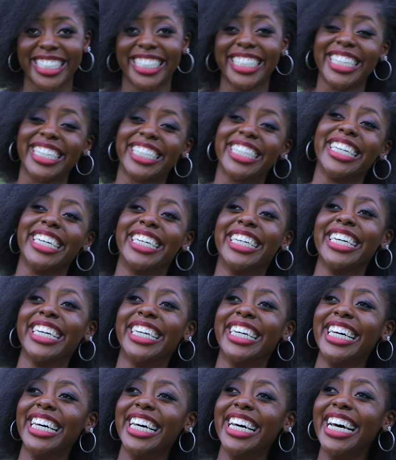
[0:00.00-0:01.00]

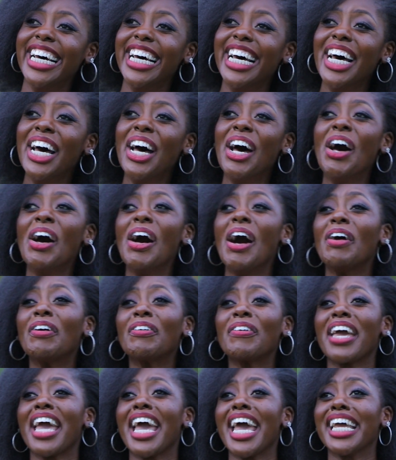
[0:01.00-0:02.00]

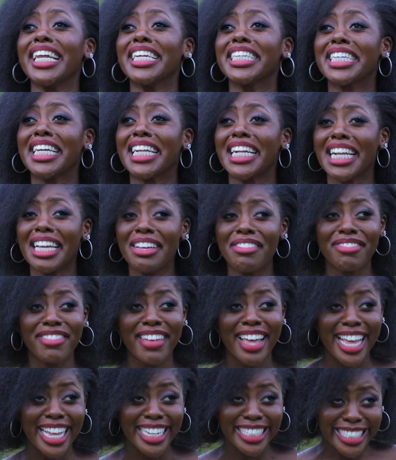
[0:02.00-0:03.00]
We're in
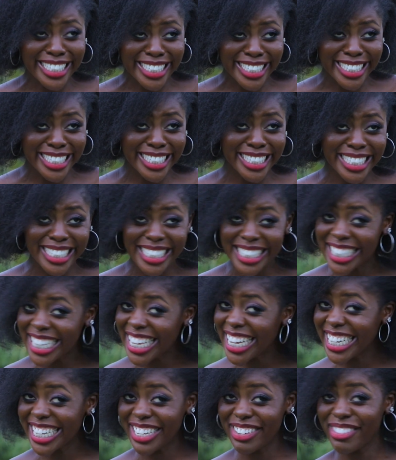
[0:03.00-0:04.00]
cleavage. Is
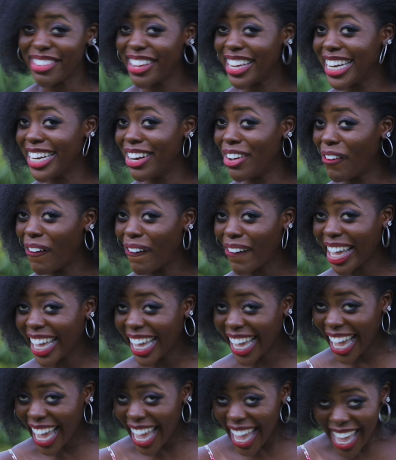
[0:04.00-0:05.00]
that even
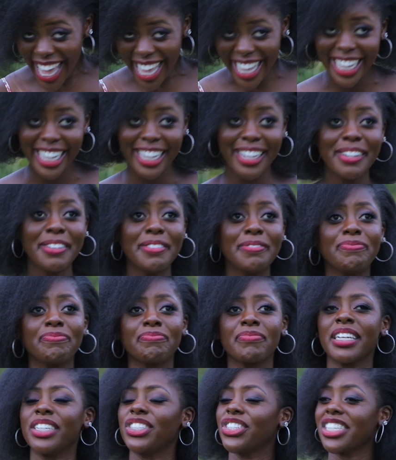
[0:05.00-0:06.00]
okay?
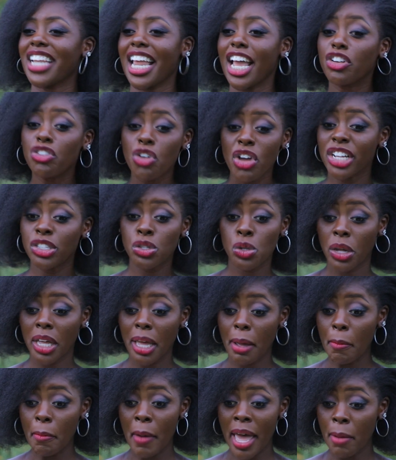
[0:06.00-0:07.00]
She's like, no, it's
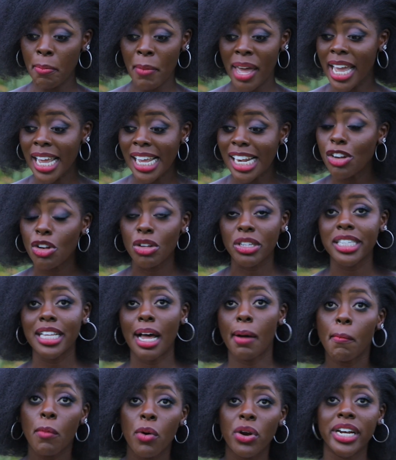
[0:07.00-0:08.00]
okay. My in-laws
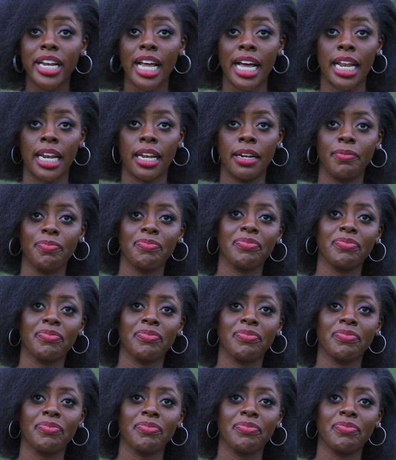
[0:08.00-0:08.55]
are modern.